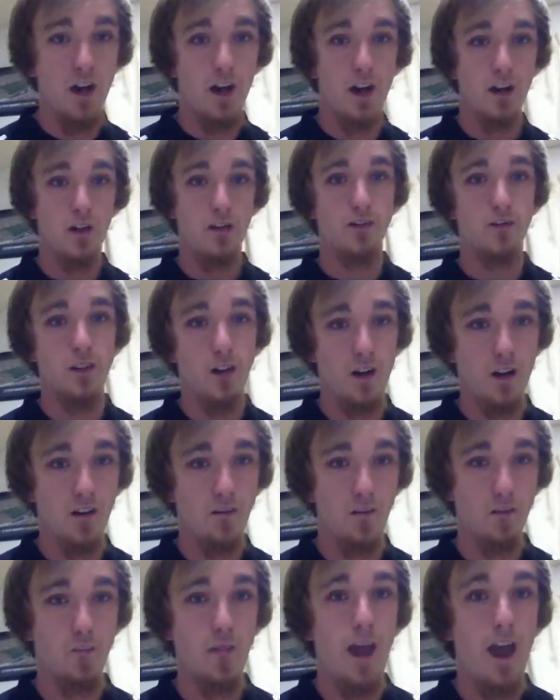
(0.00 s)

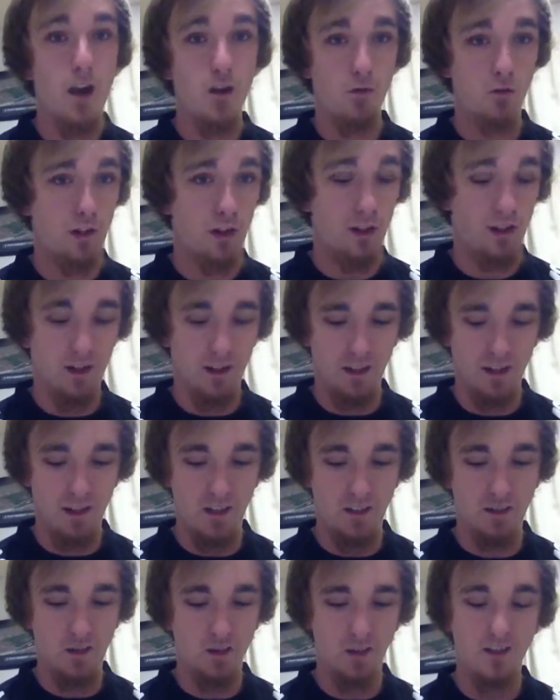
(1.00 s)
of battle gear, I
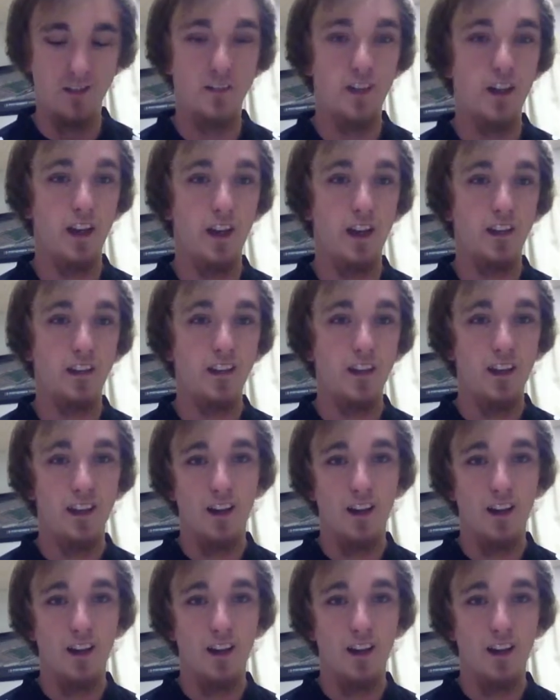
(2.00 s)
guess you could say,